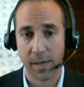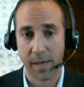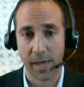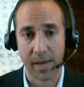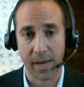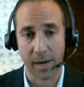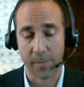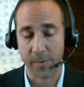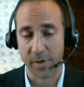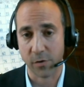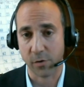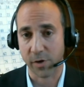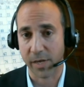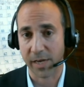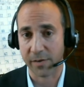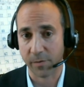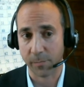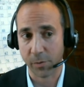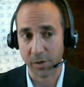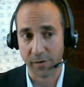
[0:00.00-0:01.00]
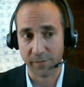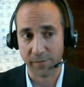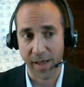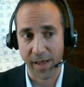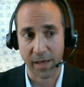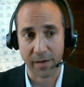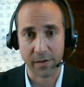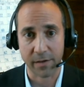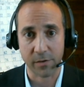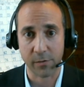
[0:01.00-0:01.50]
And I mean, you can even put a
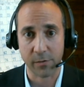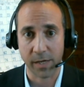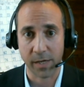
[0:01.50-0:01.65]
value